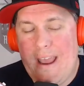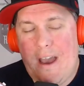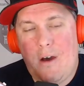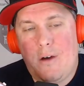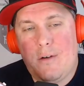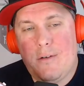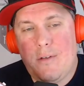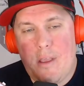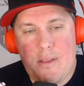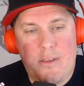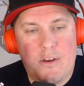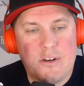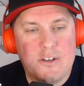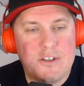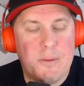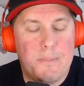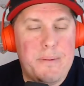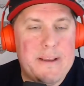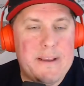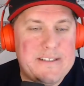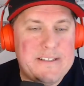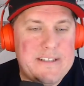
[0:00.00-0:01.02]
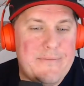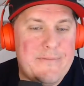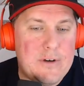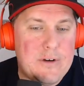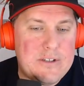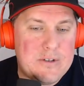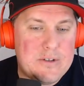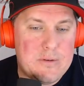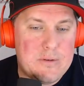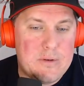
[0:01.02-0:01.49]
Now, eh, there's a big
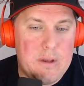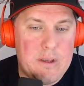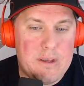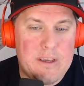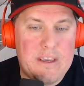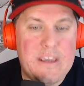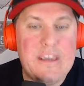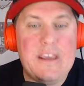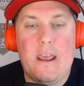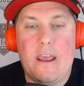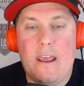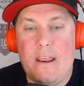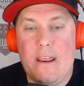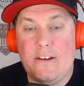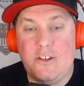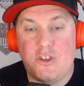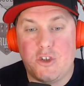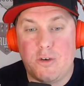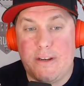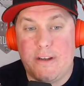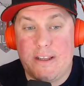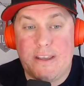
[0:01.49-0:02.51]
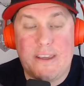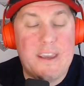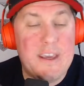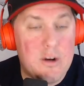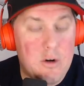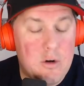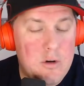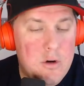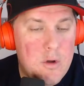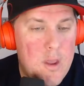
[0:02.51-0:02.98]
difference eh, eh, injury to
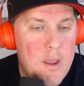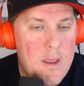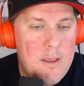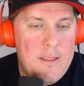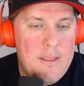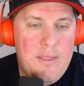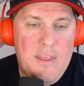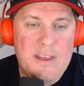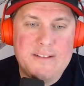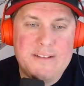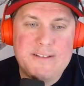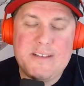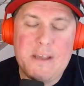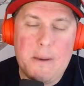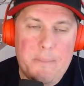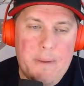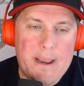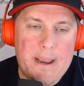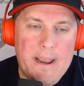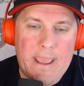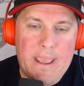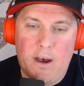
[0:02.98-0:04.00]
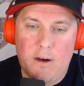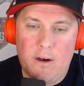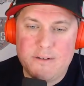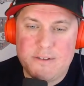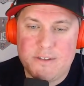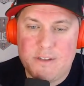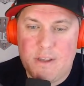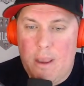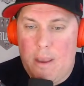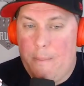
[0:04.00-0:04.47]
Kittle than somebody
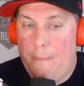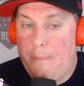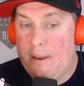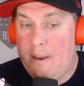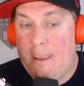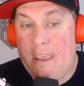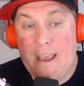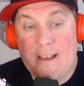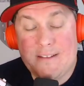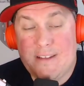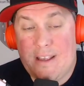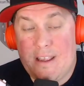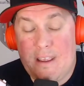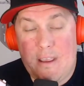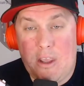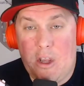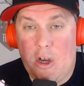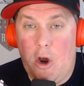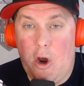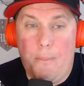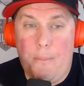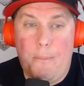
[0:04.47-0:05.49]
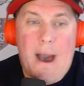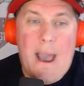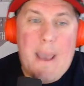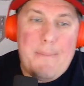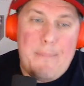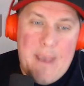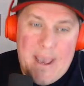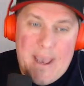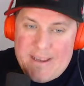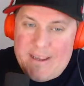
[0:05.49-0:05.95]
else. But yes, you know,
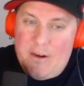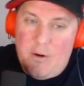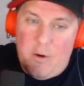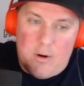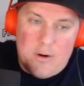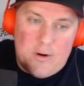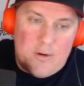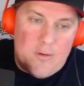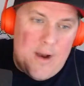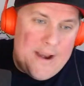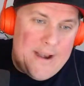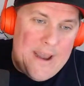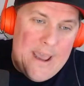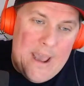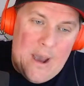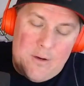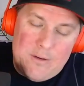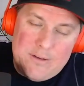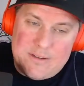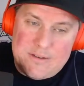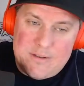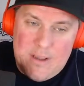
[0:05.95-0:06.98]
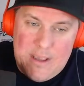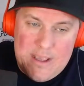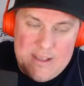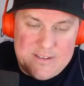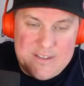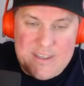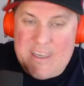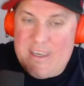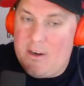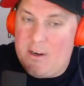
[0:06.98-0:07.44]
my pecking order right now is
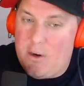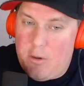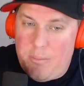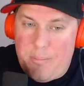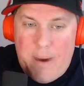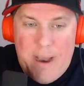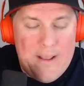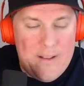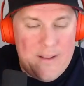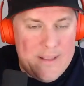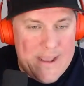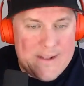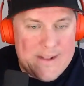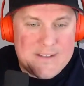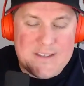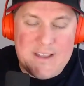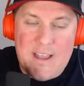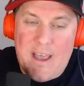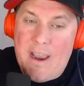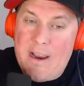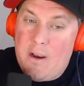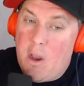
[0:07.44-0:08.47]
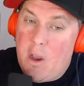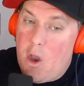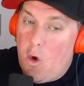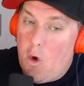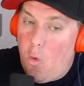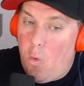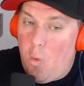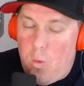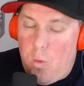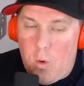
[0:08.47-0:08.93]
is Kittle by a landslide,
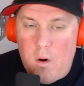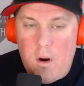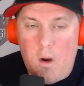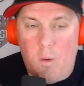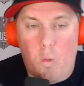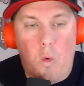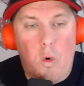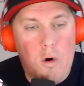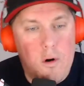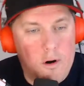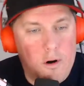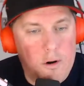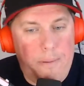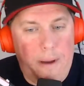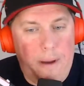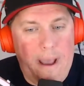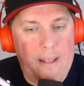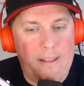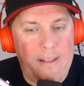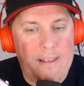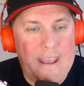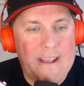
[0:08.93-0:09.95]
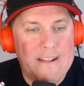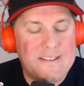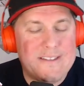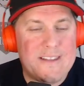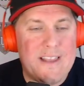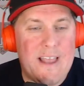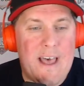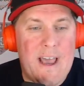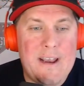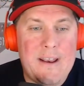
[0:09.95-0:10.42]
War- Woerner by a
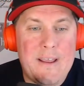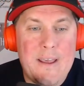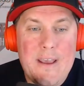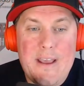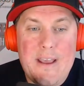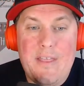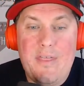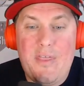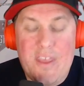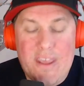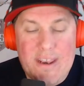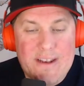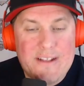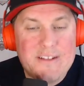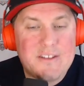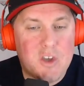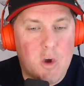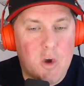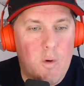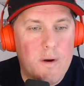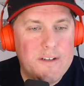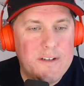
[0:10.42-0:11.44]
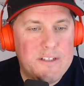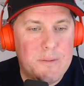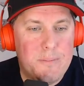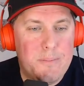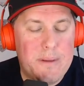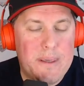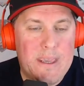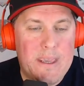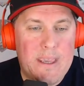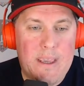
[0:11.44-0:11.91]
landslide. Then it's going to
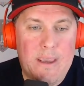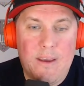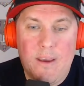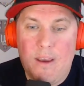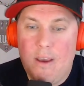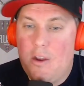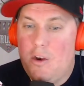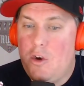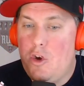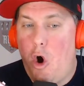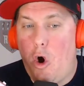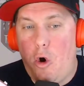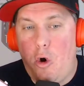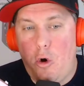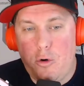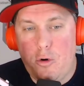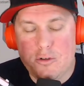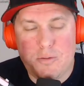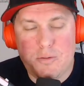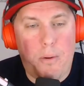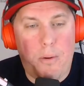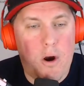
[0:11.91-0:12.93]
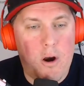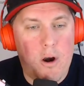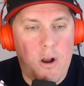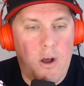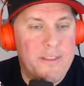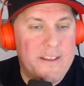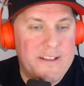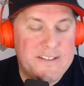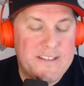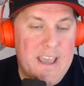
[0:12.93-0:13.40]
be no holds barred
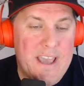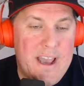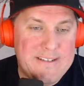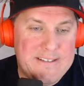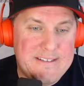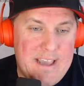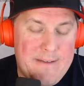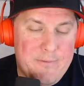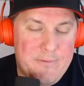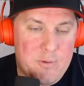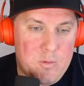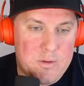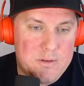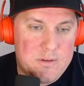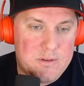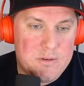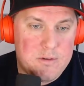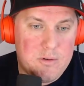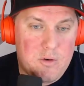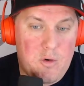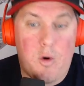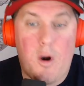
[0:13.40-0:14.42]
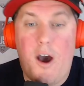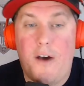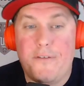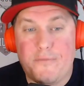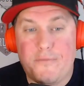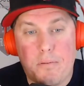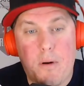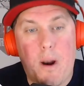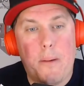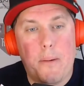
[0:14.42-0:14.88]
all these guys afterwards.
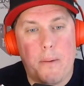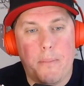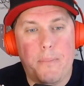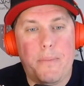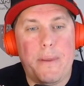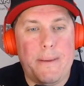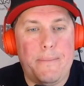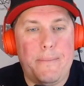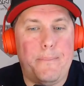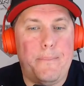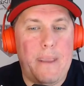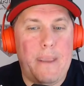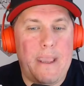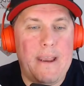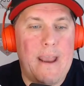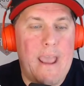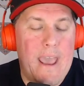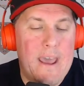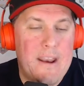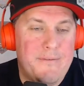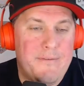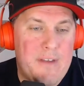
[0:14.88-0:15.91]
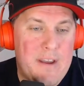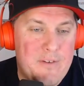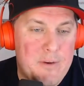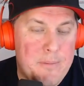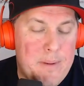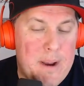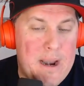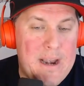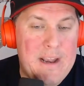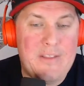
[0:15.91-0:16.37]
Kroft probably being ahead of
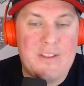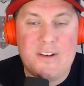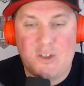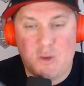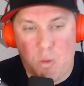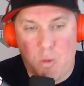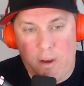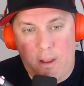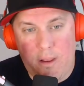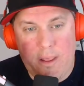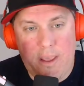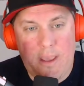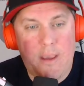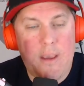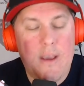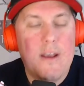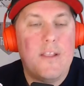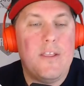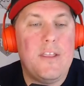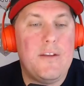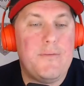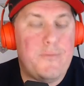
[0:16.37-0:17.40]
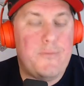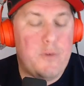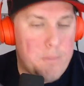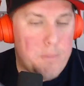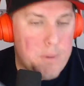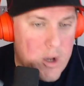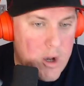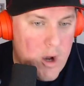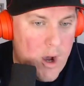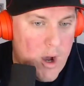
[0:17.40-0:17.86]
everybody, then Dwelley, then
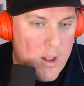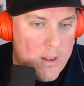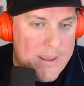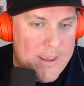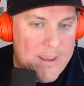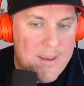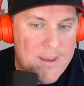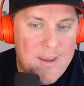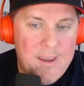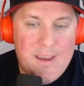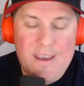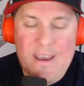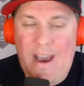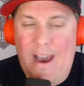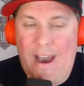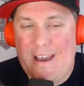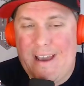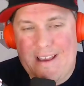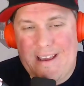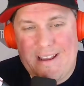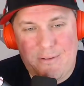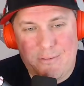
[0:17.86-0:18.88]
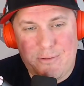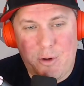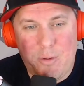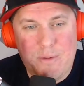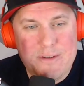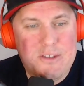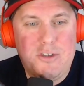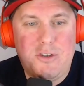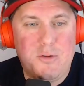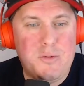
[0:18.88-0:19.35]
Fumagalli. I don't know
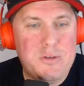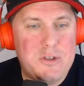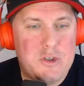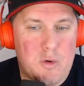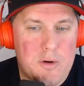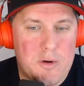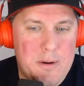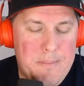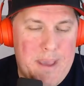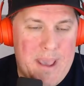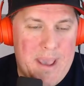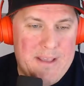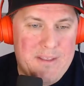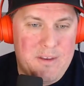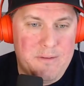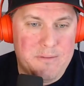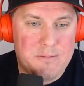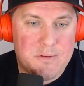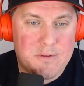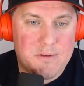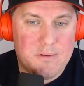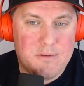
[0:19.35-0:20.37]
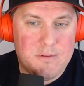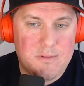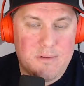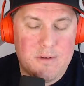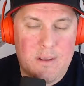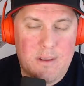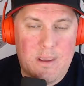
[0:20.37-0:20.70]
what to do with Jordan Matthews.